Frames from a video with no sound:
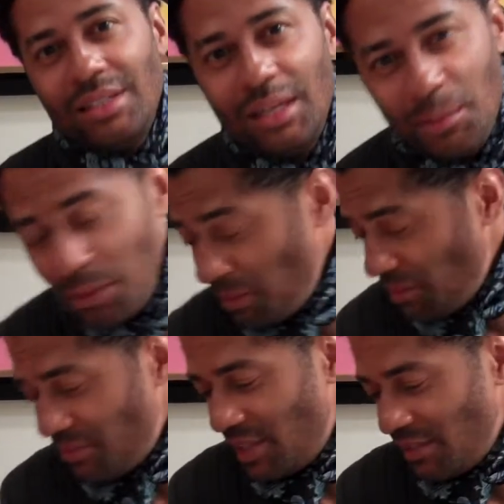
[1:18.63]
"Yeah, baby,
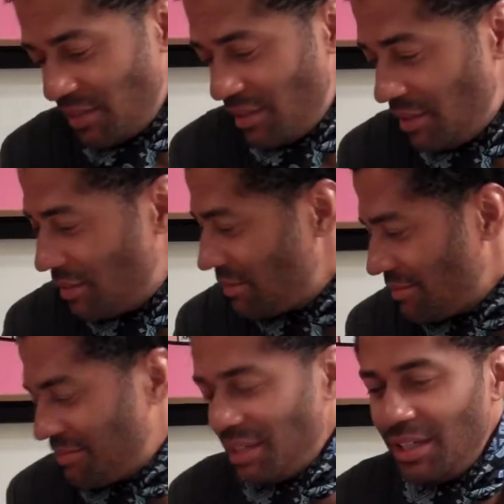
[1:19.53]
those flowers are good.
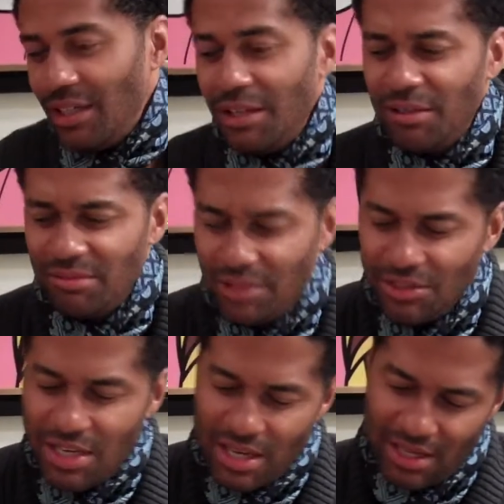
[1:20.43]

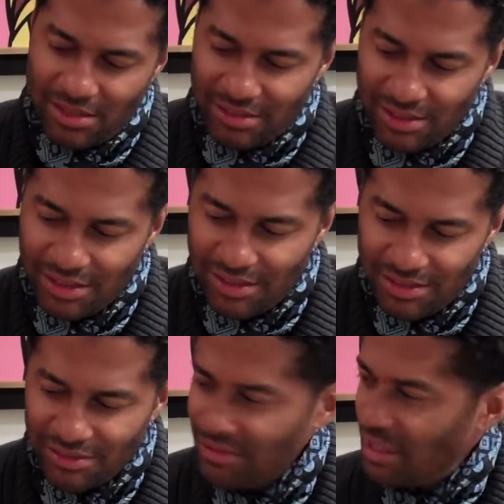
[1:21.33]
Oh yeah,
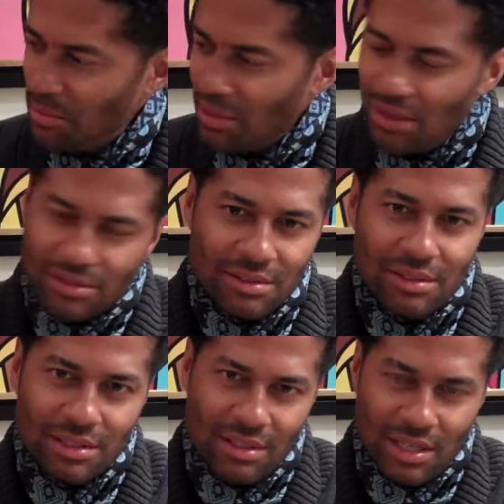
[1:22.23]
those tablecloths are
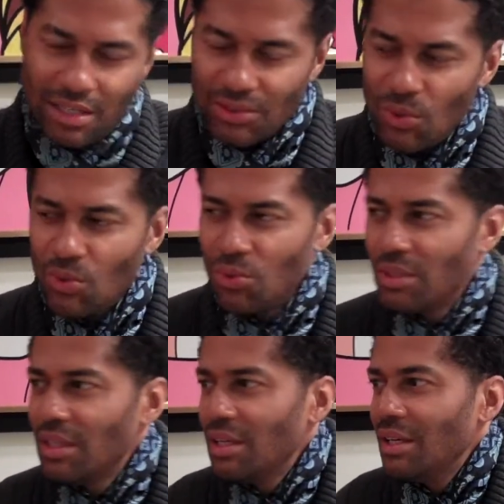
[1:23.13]
good. Yeah, that's cool."
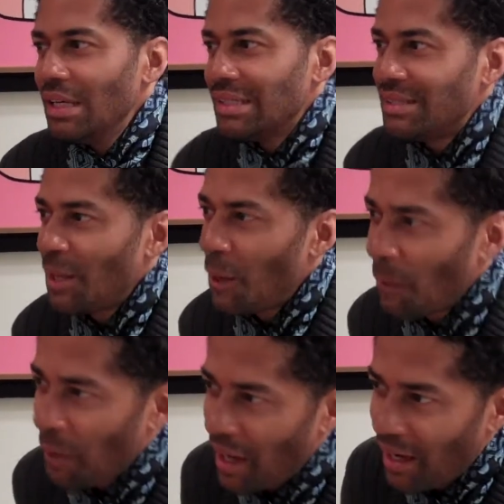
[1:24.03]

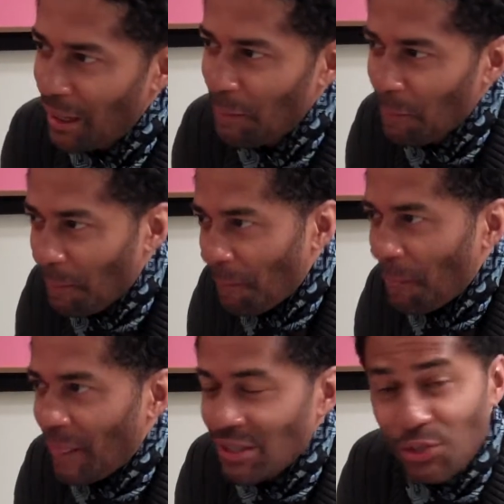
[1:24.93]
So
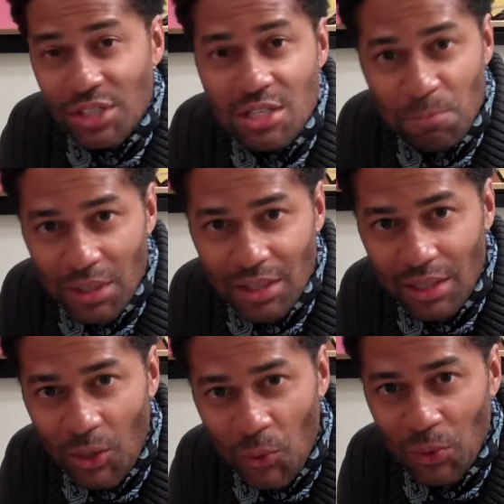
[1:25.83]
she's spending
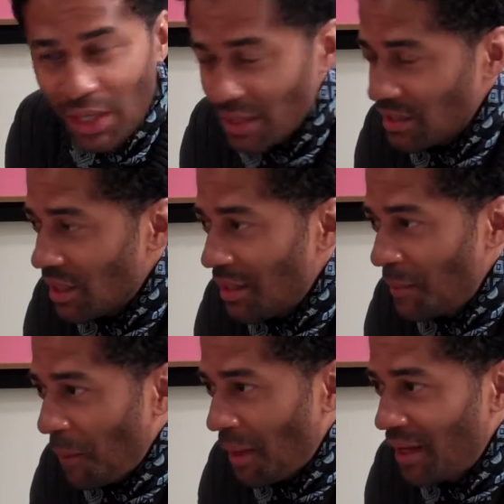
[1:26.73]
a whole lot of time
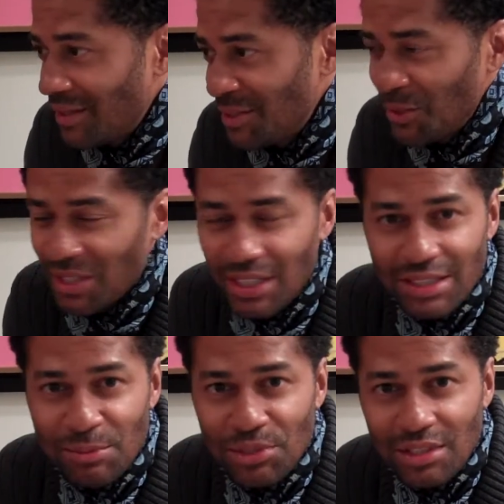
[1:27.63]
doing it,
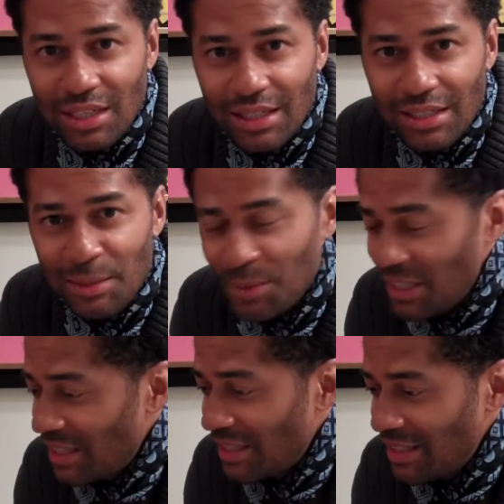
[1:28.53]
and I'm just kind of coming
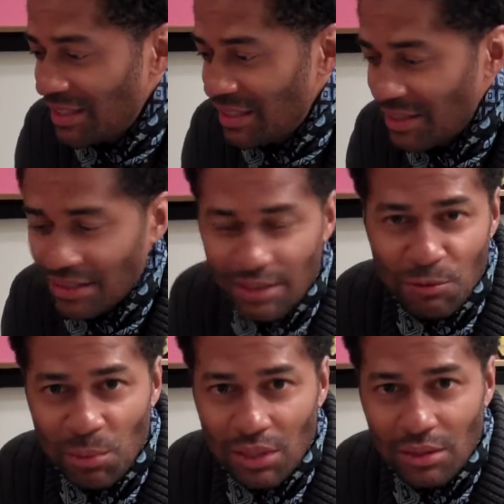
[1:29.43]
in and
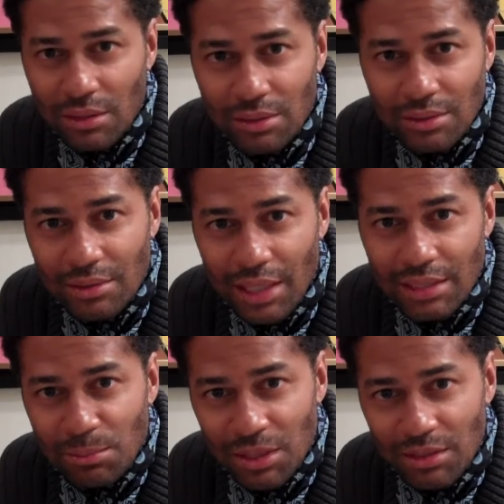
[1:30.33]
giving my little
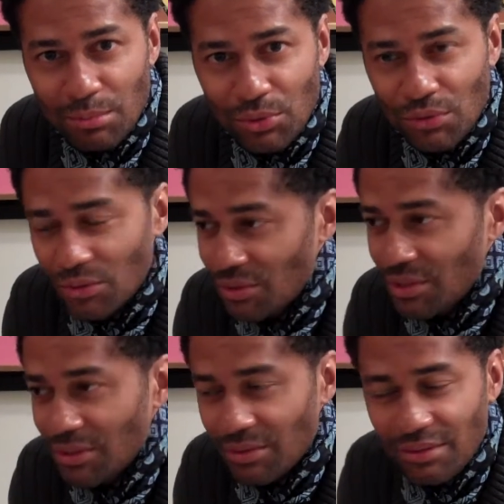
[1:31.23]
last minute approval.
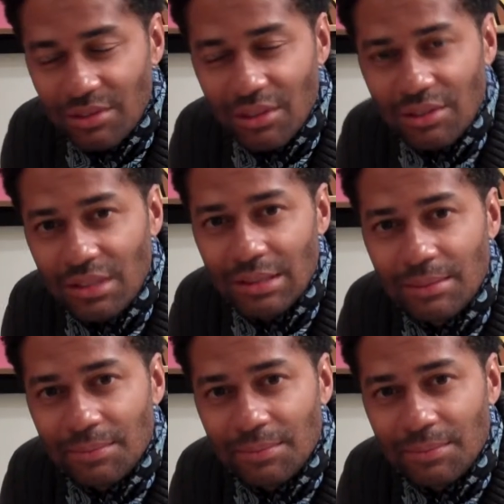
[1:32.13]
So it's all good.